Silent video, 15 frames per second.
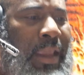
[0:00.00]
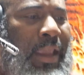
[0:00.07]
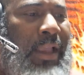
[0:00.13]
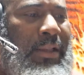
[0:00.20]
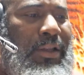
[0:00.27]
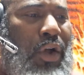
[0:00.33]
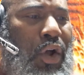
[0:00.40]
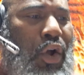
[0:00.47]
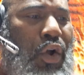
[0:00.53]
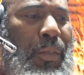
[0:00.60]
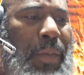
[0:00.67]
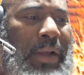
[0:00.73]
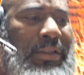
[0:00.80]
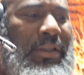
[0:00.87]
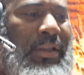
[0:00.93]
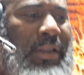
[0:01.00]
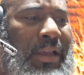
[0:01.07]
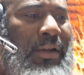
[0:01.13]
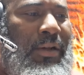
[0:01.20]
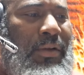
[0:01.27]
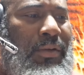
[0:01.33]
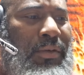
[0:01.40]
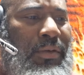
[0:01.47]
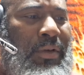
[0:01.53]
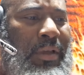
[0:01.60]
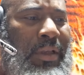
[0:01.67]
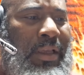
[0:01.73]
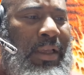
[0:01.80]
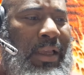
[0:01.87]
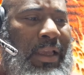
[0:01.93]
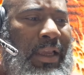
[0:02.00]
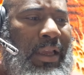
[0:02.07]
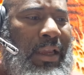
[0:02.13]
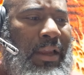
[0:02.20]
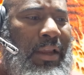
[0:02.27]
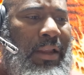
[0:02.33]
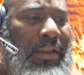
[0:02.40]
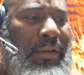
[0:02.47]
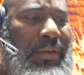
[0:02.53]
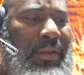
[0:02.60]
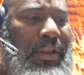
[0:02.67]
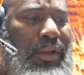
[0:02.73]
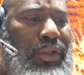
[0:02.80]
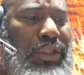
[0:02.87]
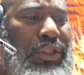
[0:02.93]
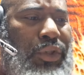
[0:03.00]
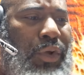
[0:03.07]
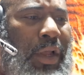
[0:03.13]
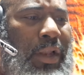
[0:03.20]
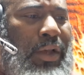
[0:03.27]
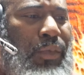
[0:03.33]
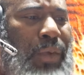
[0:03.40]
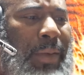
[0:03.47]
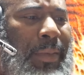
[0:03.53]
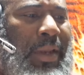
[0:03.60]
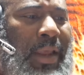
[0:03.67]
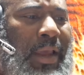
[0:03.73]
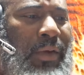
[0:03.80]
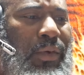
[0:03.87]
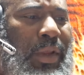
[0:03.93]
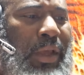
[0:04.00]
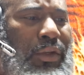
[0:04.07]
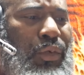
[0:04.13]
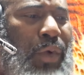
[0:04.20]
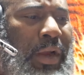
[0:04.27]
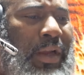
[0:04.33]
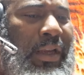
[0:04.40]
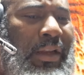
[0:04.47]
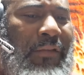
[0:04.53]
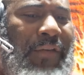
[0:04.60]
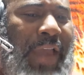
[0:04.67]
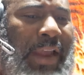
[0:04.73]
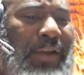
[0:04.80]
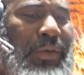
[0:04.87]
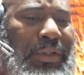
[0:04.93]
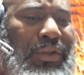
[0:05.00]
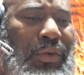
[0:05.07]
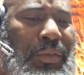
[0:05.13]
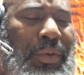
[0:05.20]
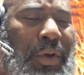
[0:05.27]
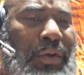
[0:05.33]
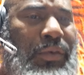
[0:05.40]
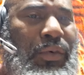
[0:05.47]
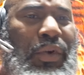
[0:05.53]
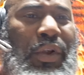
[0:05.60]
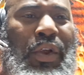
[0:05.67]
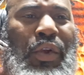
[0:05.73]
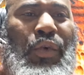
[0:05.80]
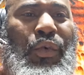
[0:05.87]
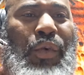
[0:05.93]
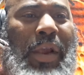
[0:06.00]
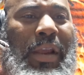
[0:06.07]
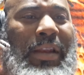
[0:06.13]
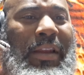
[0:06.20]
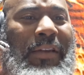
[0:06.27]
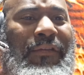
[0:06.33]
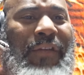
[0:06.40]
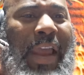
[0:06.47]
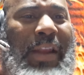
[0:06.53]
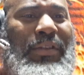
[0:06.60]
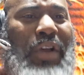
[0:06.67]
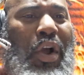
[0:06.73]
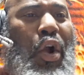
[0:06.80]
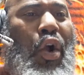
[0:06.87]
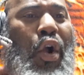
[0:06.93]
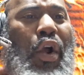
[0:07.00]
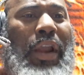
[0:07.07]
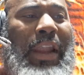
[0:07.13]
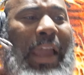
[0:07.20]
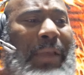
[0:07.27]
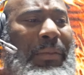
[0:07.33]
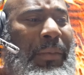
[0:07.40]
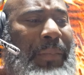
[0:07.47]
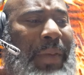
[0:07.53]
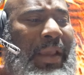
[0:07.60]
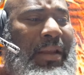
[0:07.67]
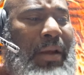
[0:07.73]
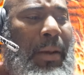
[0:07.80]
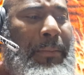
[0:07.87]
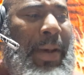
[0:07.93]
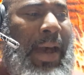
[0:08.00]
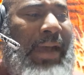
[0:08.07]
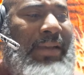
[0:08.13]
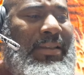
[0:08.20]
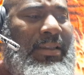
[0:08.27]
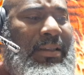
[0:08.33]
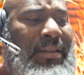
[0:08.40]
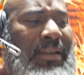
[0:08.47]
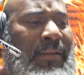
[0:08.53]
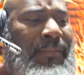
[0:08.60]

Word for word: There's a whole bunch of little, little short little women there. They was working in the factories too, bro. Working in the factories, hard labor, picking up boxes.